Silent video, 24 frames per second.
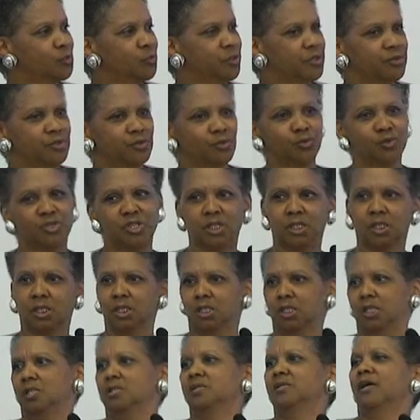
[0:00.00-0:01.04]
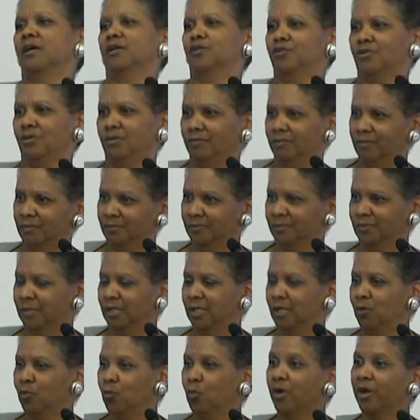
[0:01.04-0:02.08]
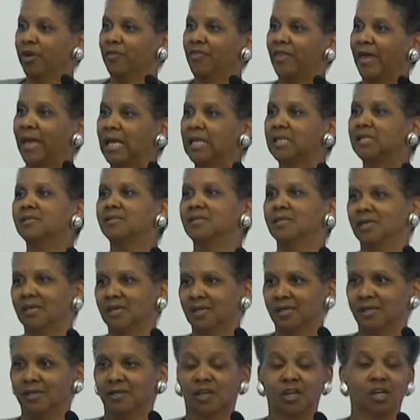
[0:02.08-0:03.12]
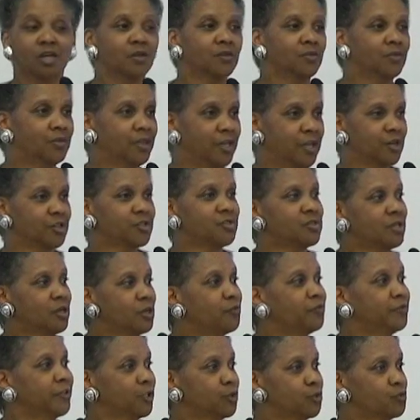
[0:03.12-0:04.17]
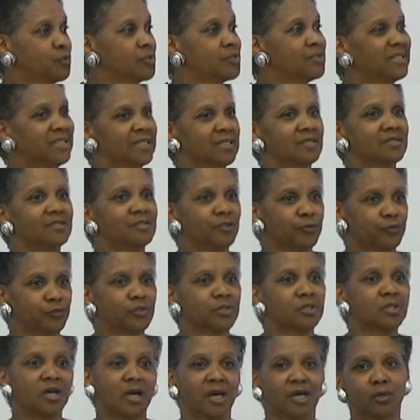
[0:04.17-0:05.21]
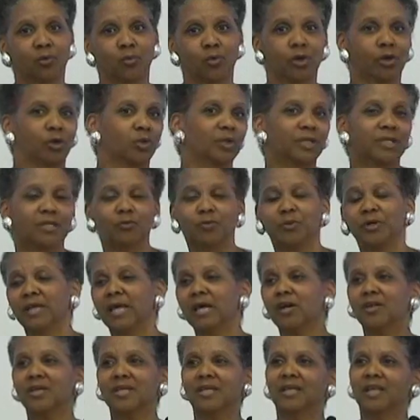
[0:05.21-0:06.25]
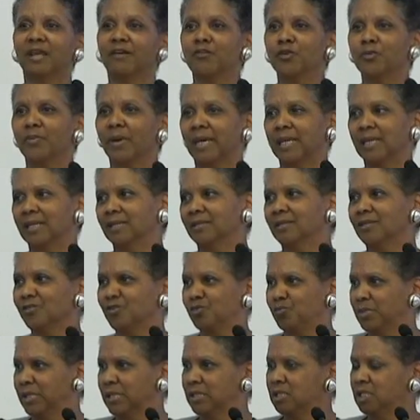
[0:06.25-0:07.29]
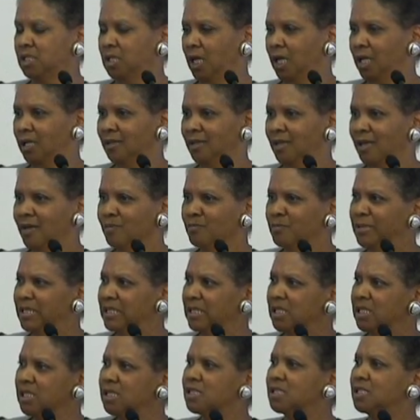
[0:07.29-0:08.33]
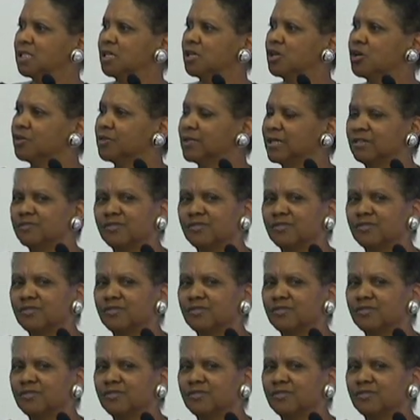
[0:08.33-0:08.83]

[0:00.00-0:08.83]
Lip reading: with the utility sector where they see their self-interest in a different kind of world? We're not going to get everybody into this big tent, but is there